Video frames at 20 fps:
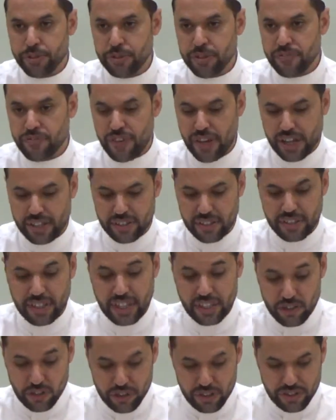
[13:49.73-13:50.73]
In fact, it
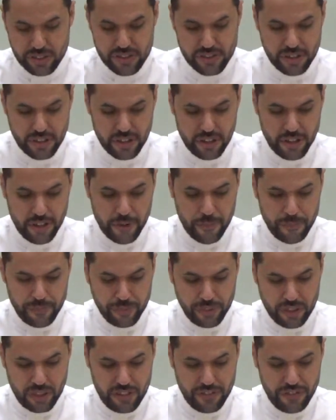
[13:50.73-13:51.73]
can hurt
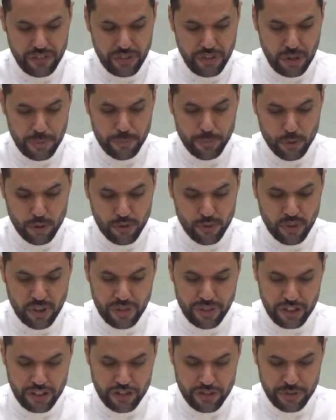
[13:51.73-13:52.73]
if you approve
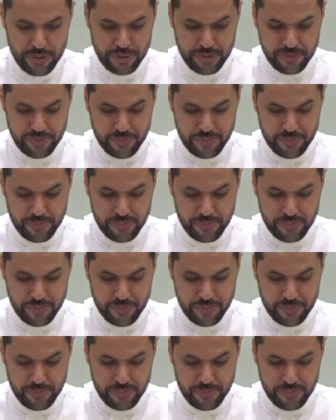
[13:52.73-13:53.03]
what they do,